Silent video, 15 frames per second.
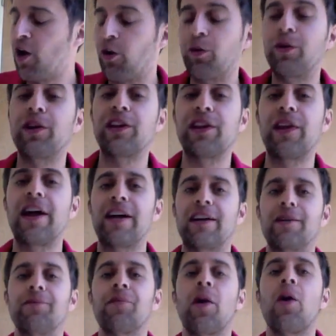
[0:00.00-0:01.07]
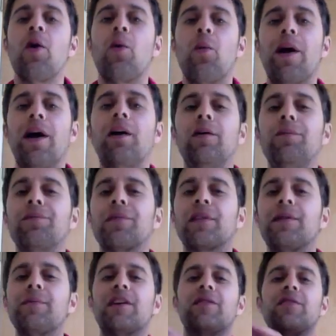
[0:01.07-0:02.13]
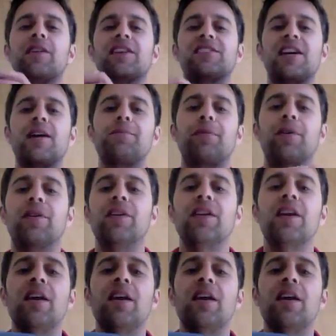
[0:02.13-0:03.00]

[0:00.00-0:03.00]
really like. Well, let me give you an example.